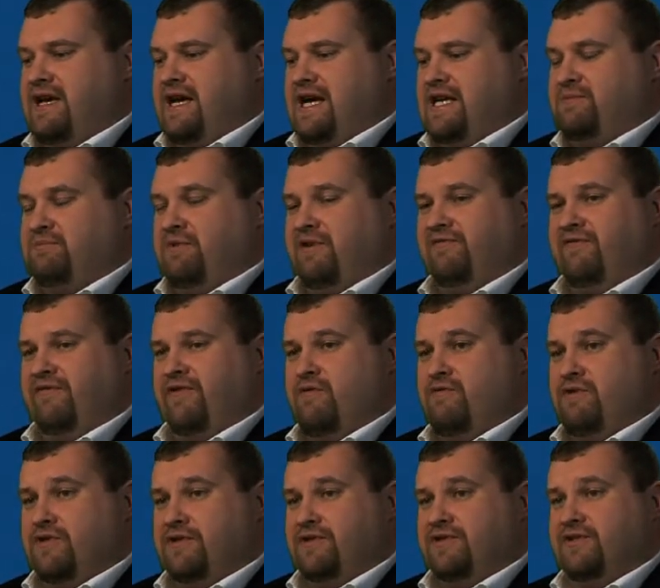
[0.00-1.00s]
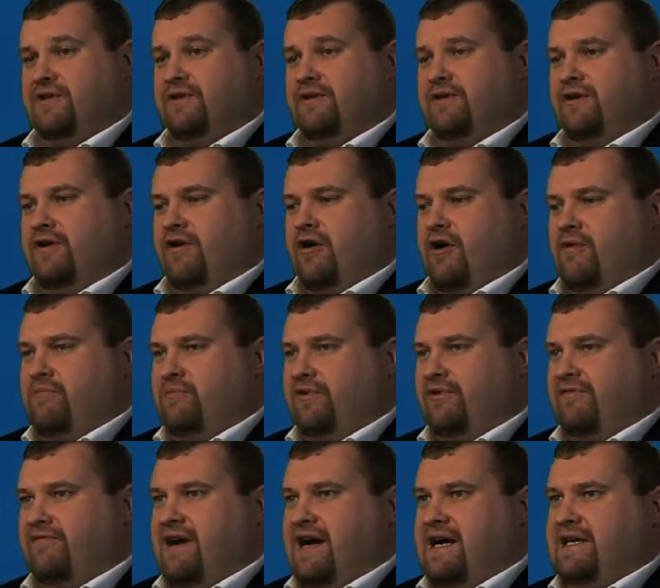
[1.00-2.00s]
has been focused on
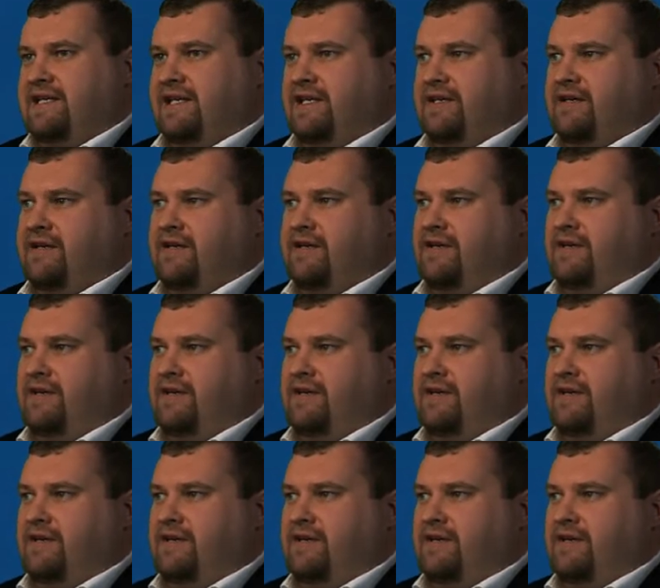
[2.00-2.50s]
providing